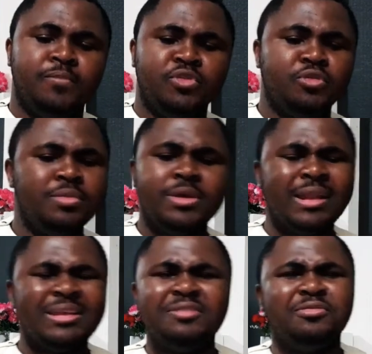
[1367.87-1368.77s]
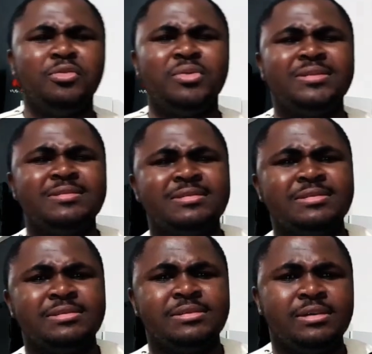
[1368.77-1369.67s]
To be an influence.
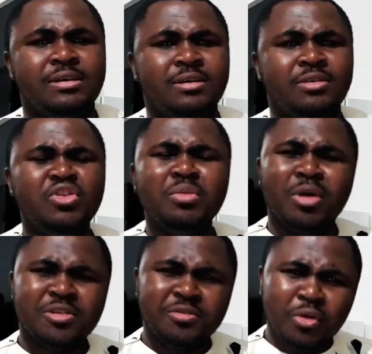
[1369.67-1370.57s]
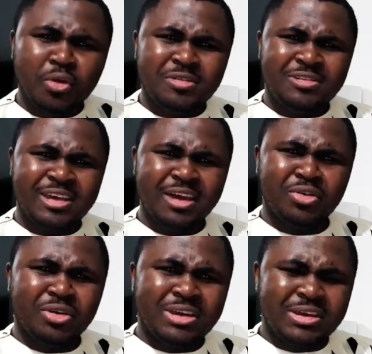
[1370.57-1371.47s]
You must volunteer your
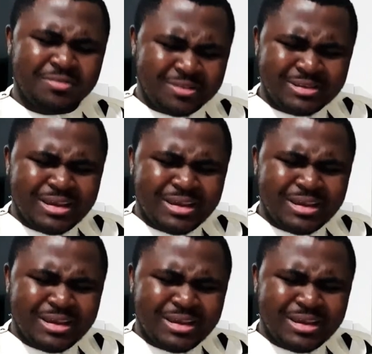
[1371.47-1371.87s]
gift.